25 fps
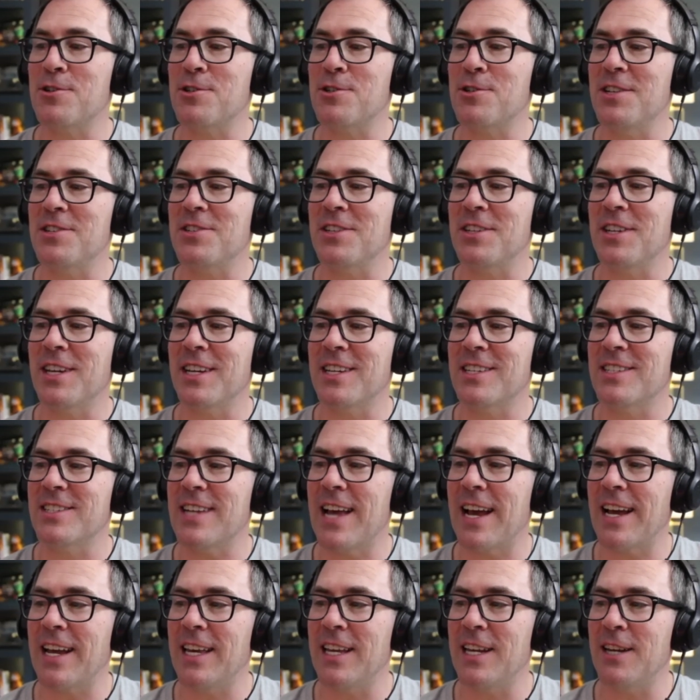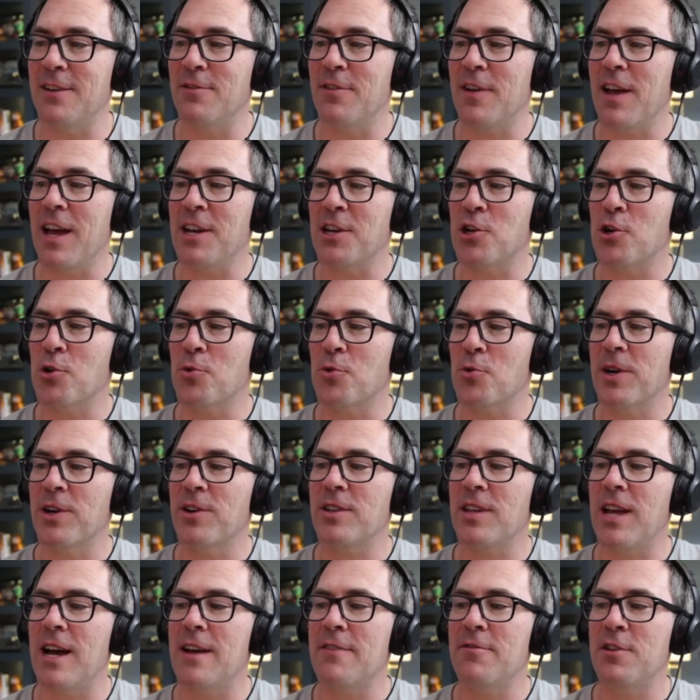She's an executive and
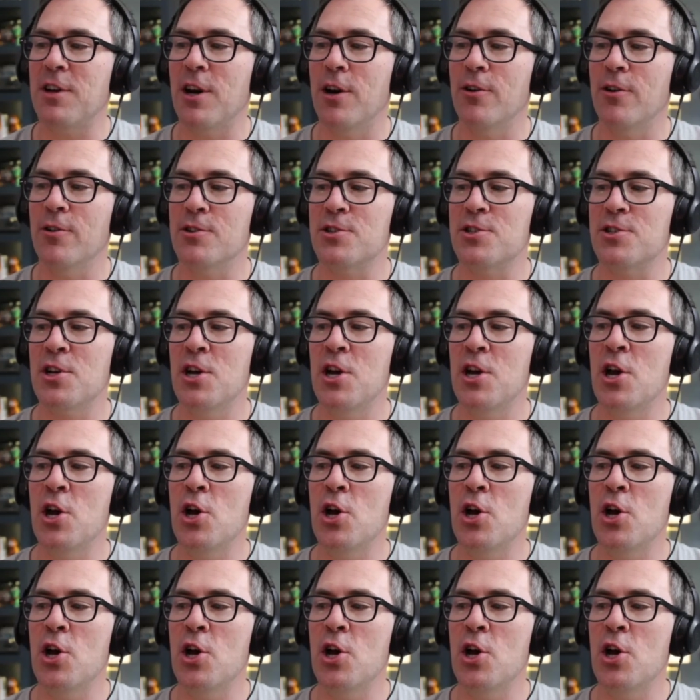career life coach